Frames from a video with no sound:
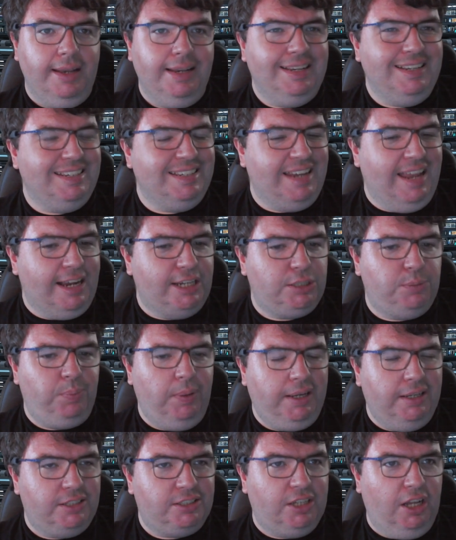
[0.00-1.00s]
next
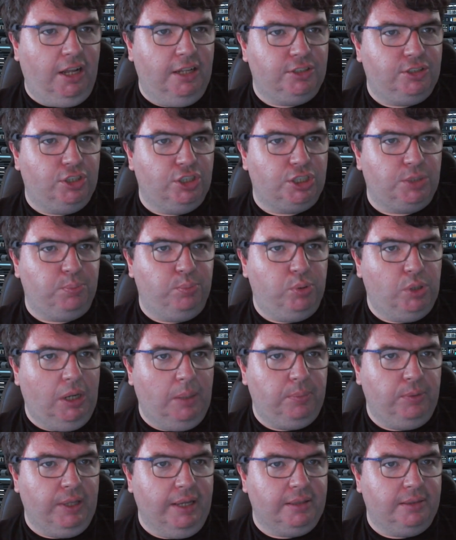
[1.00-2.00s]
biggest concerts,
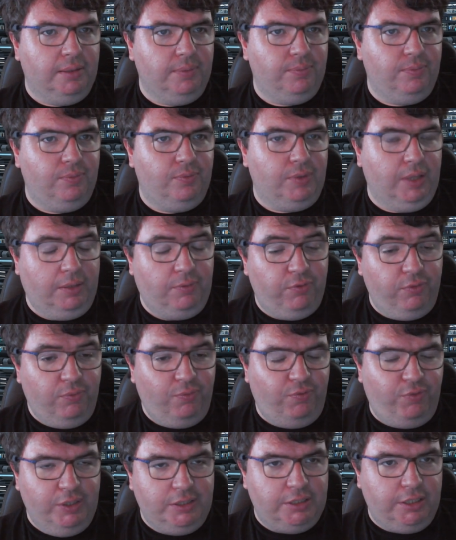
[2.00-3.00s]
probably the like
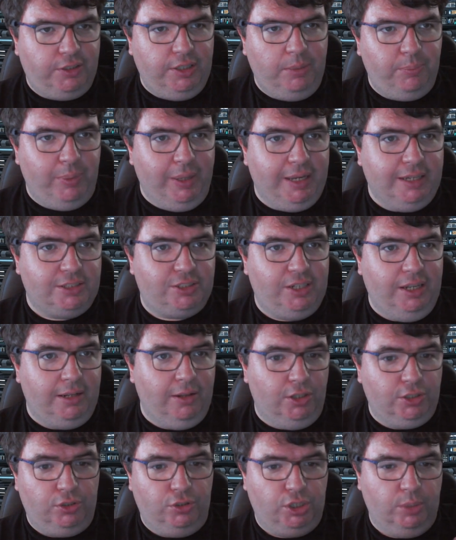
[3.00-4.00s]
physically biggest, and
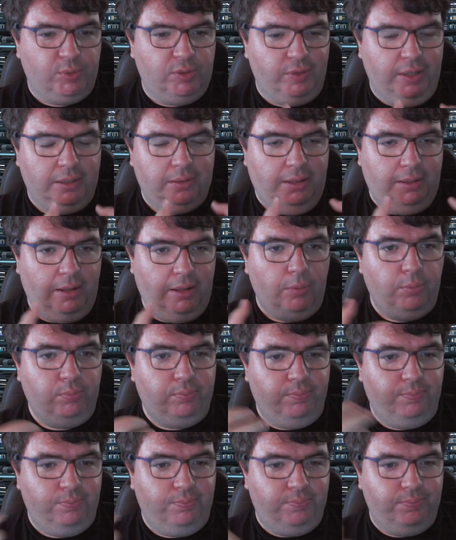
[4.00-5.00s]
also in terms of like how
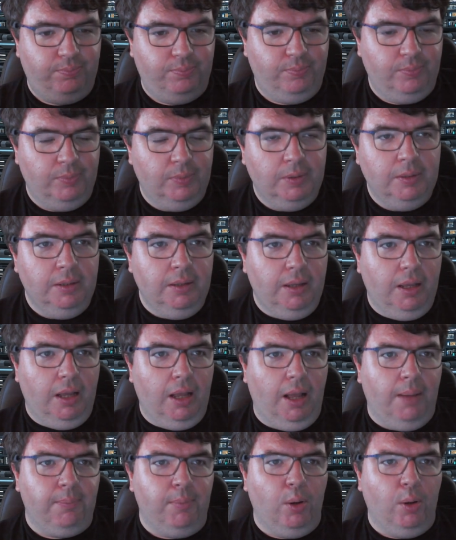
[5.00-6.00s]

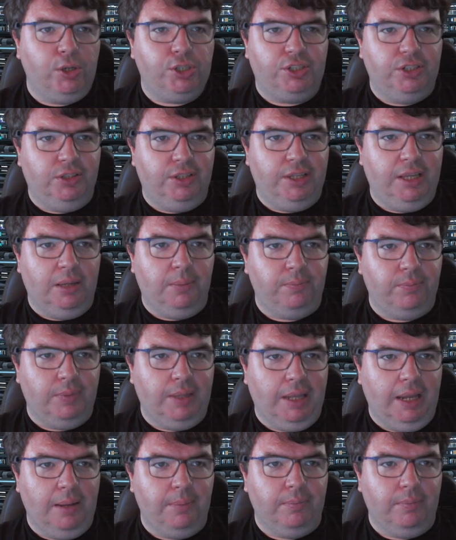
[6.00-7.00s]
emotionally I'm
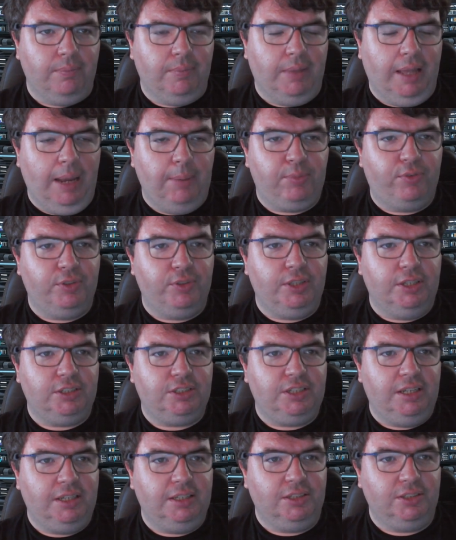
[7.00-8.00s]
I'm hyped for
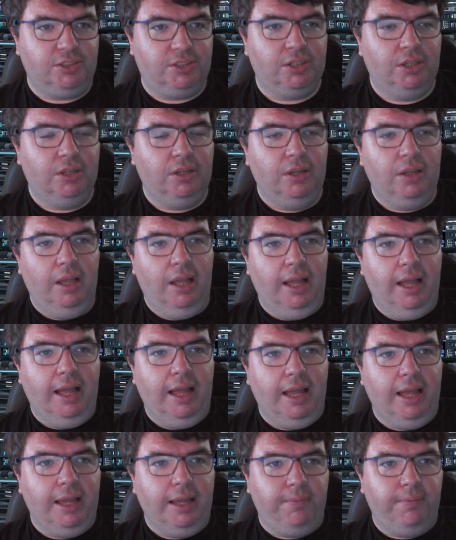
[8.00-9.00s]
this is
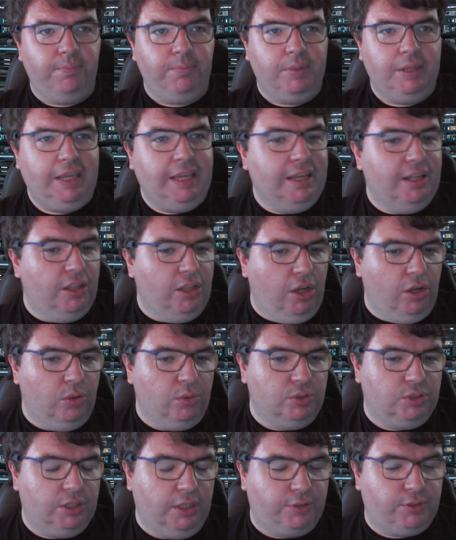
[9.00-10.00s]
um,
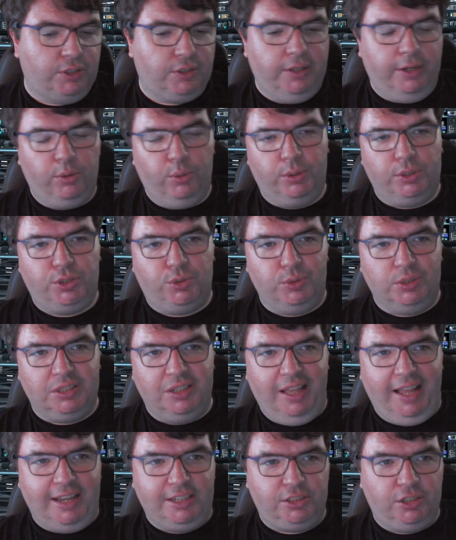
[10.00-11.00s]
ELO's Electric Light Orchestra's
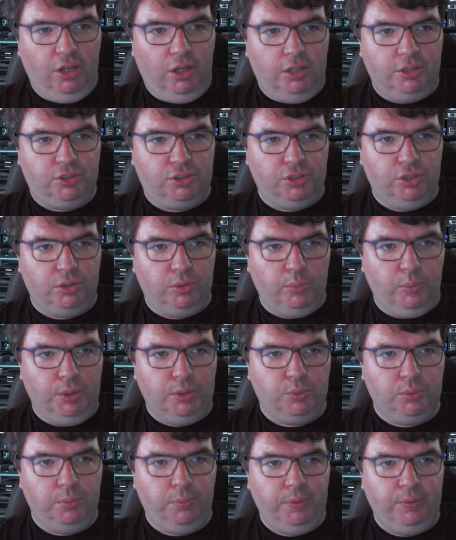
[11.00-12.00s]
last concert,
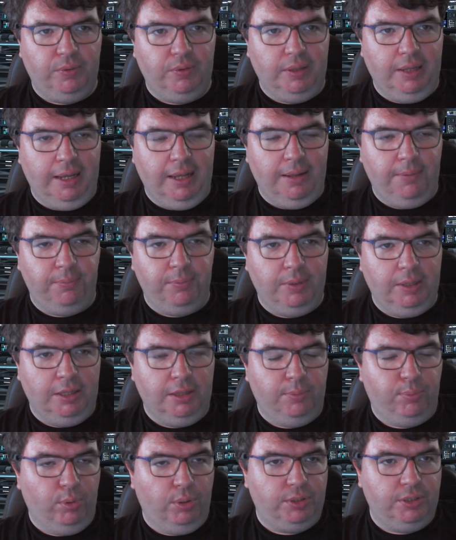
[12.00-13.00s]
which will be um, in
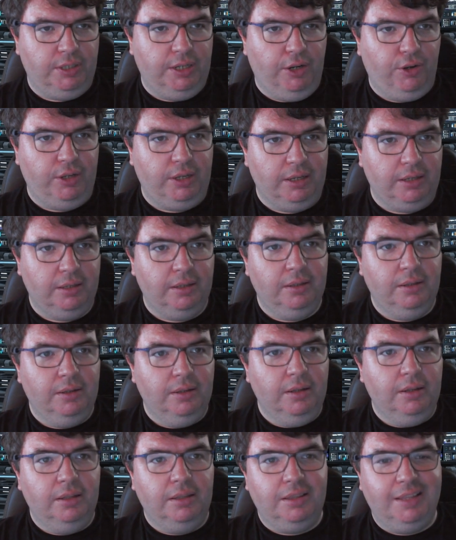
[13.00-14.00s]
the Portland area
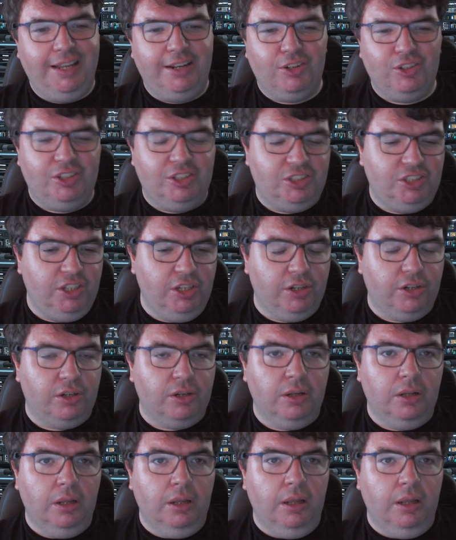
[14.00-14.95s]
later this year.